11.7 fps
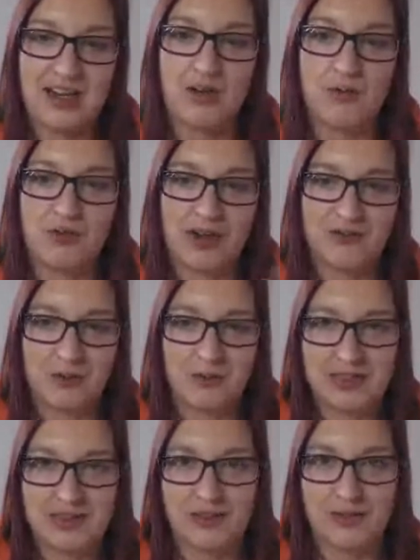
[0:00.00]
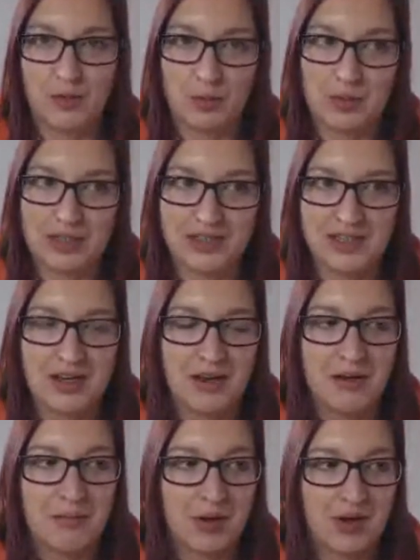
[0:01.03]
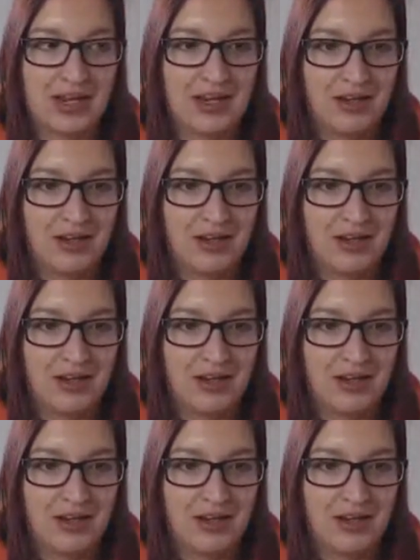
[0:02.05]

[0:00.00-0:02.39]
help drive your business forward by